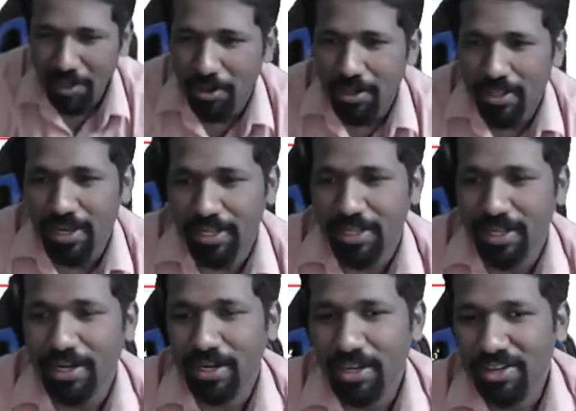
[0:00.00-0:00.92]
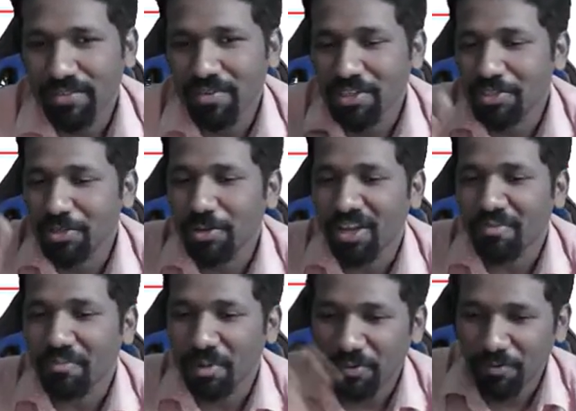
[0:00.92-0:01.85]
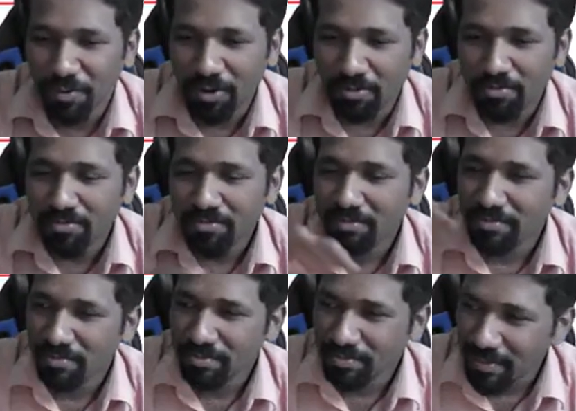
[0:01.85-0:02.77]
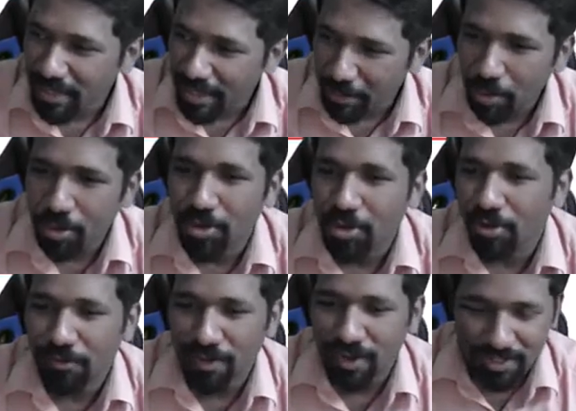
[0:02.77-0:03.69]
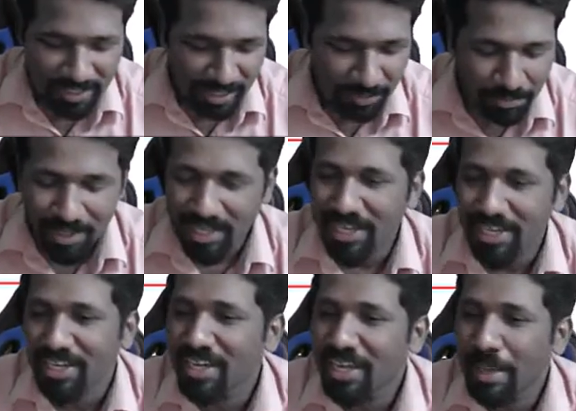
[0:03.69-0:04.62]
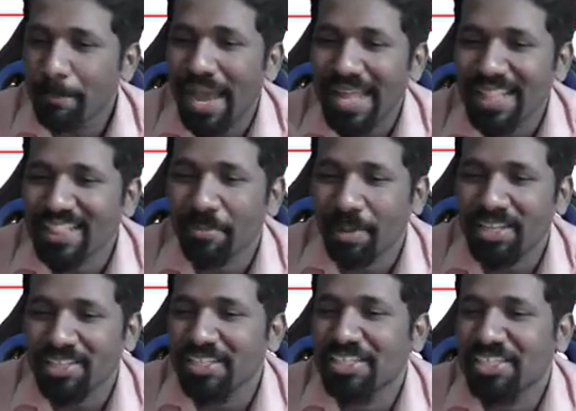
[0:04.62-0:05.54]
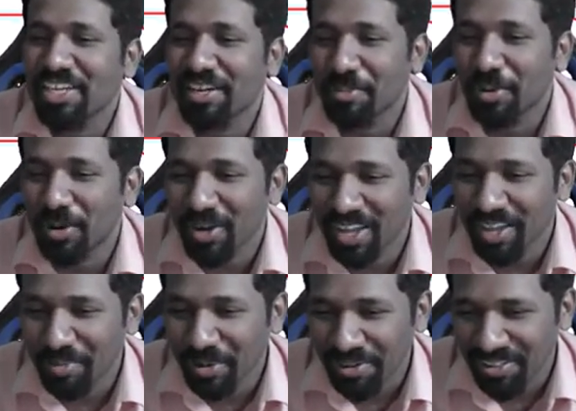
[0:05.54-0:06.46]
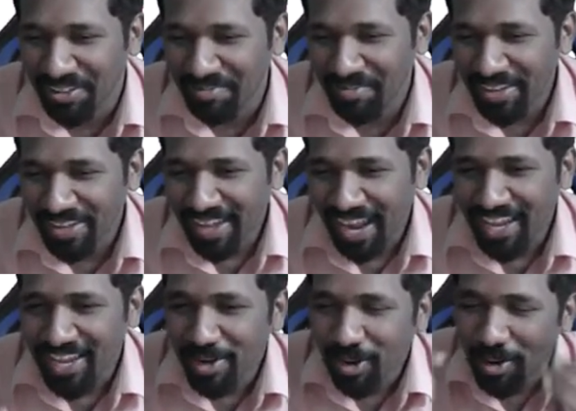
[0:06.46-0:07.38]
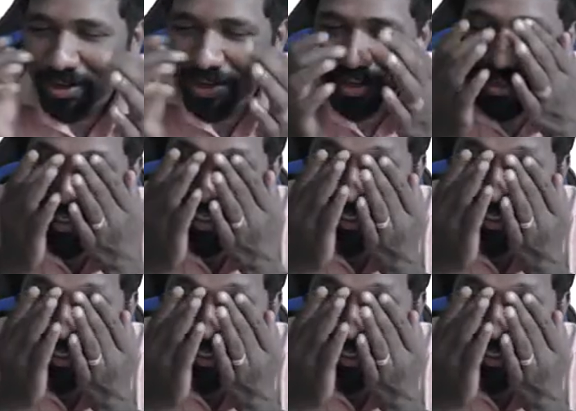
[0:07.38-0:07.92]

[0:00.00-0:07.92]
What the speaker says: or the other, which you can perform among your friends and be a mathematician among them. I call the